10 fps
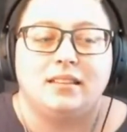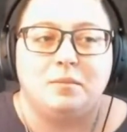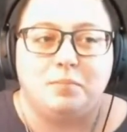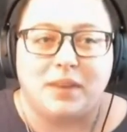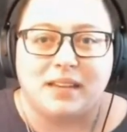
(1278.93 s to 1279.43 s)

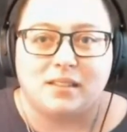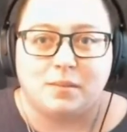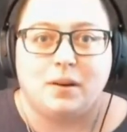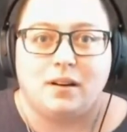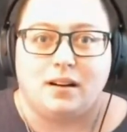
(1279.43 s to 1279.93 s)
the
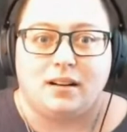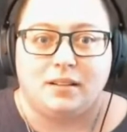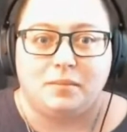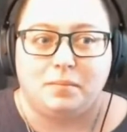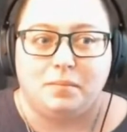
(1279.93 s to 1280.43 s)
best part
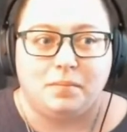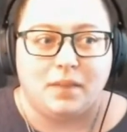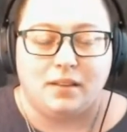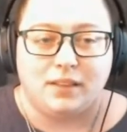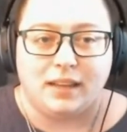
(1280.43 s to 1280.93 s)

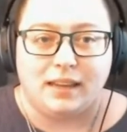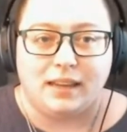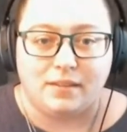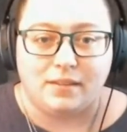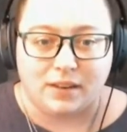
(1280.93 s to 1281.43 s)
of like
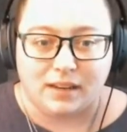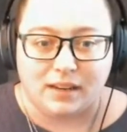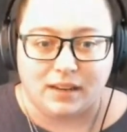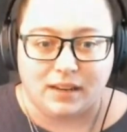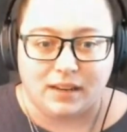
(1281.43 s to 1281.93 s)
every
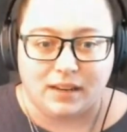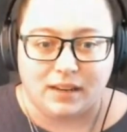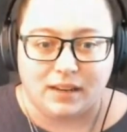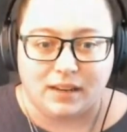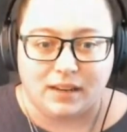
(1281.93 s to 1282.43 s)
time
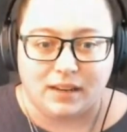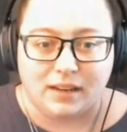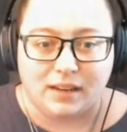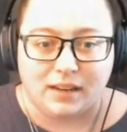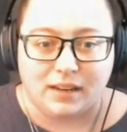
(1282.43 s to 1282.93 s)
I sit down and
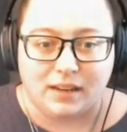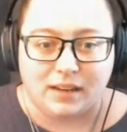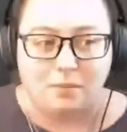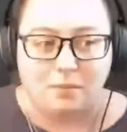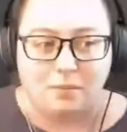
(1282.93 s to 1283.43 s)
play a solo
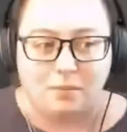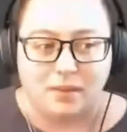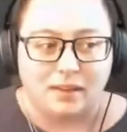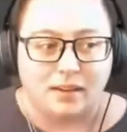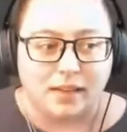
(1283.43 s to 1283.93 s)
game,
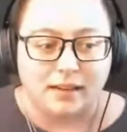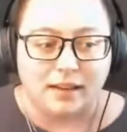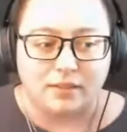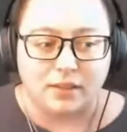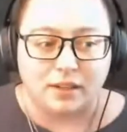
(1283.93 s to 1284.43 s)
because I
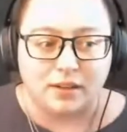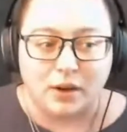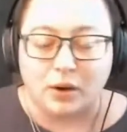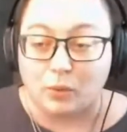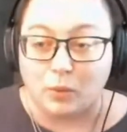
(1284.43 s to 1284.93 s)
never
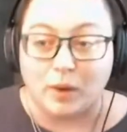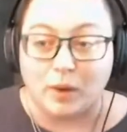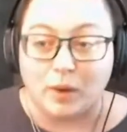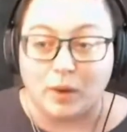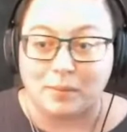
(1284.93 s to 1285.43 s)
know
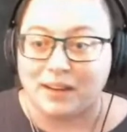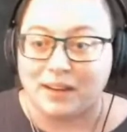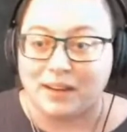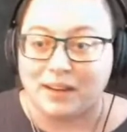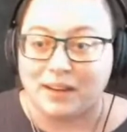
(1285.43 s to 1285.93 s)
what my
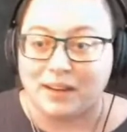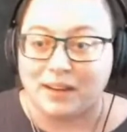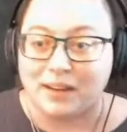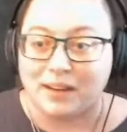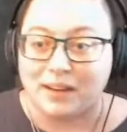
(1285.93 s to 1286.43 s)
brain is going to
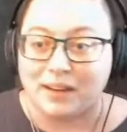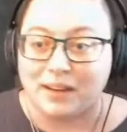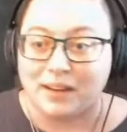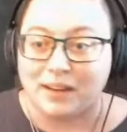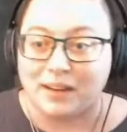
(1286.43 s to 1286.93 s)
come up
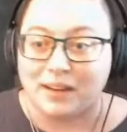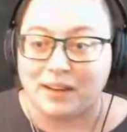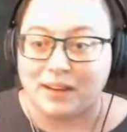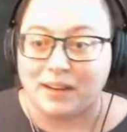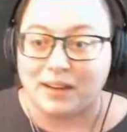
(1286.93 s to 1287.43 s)
with.
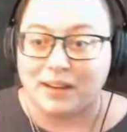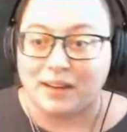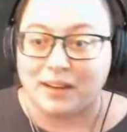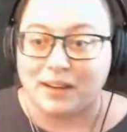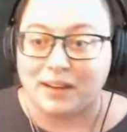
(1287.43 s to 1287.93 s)
And there's
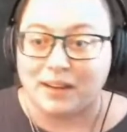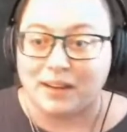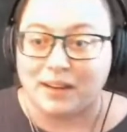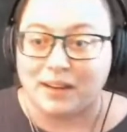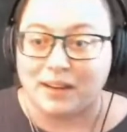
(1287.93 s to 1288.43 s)
no one to
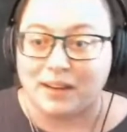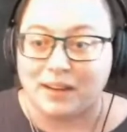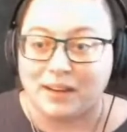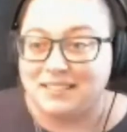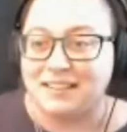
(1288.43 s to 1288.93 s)
stop me.
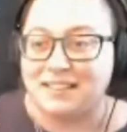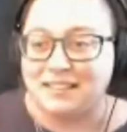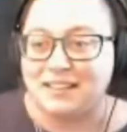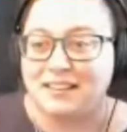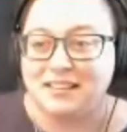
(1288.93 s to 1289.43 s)

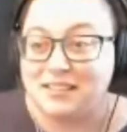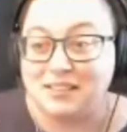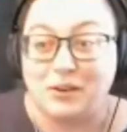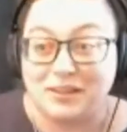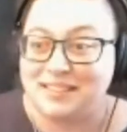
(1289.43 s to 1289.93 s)

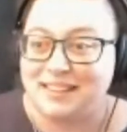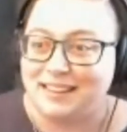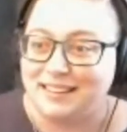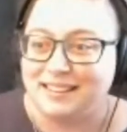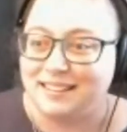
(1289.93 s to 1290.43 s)
And it's so
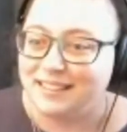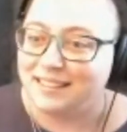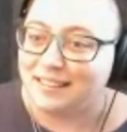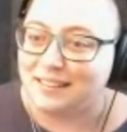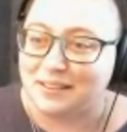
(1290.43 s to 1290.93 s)
exciting,
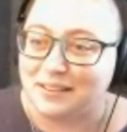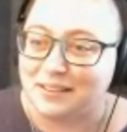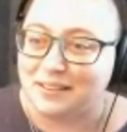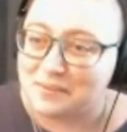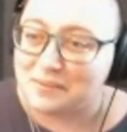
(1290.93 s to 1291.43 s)
you
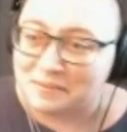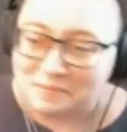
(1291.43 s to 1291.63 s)
know?